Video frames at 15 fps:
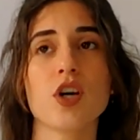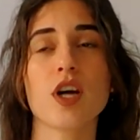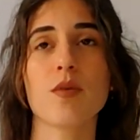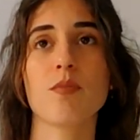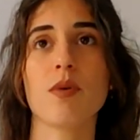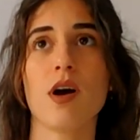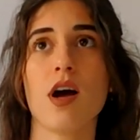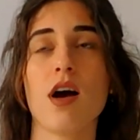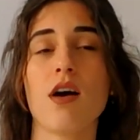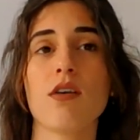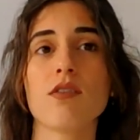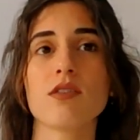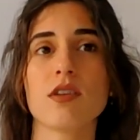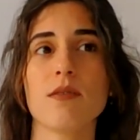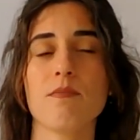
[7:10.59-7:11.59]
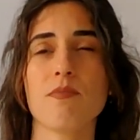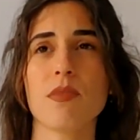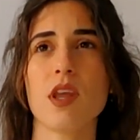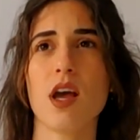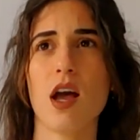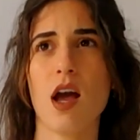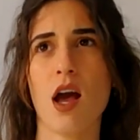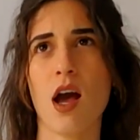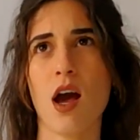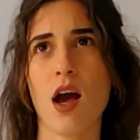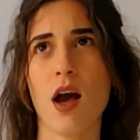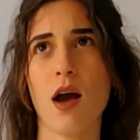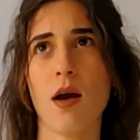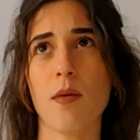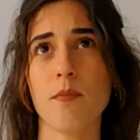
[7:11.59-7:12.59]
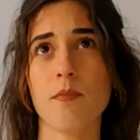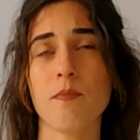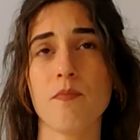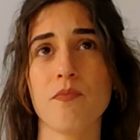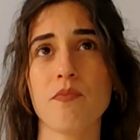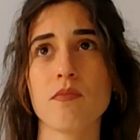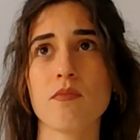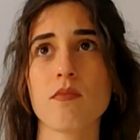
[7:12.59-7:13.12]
about um,